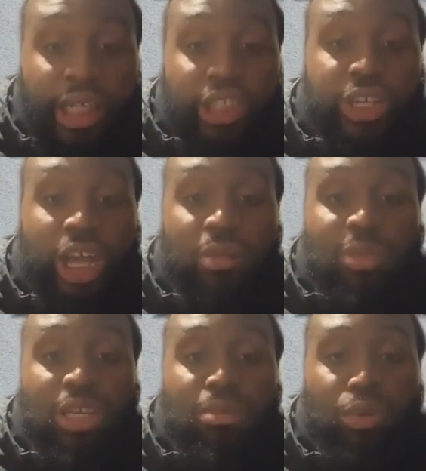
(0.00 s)
child
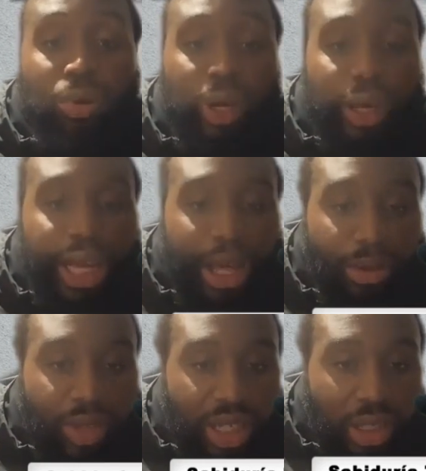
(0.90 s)
being born
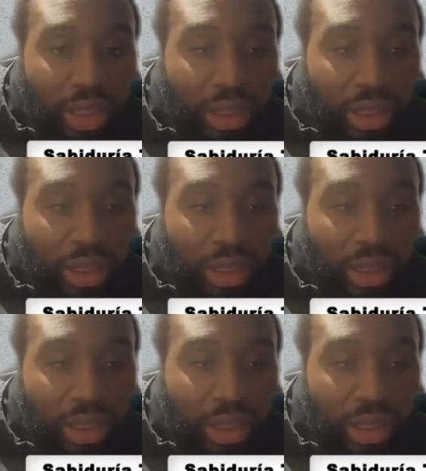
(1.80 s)
unhealthy.